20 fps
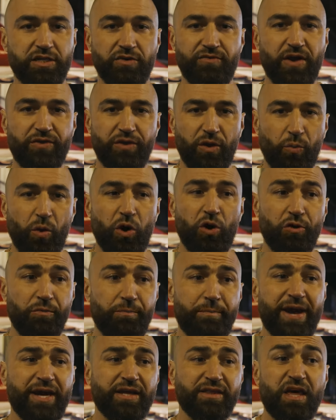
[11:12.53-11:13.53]
around the world
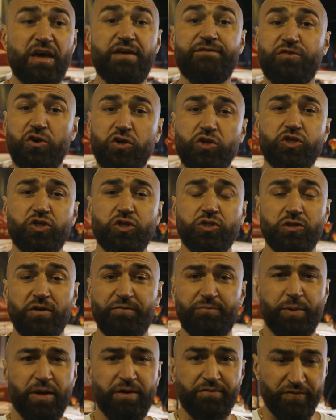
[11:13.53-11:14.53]
make their versions
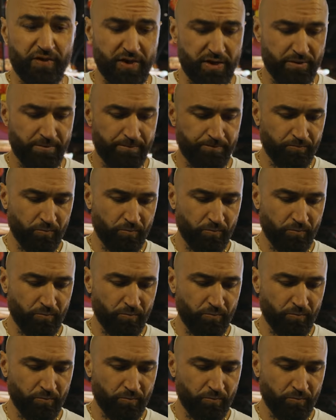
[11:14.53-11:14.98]
of pig feet.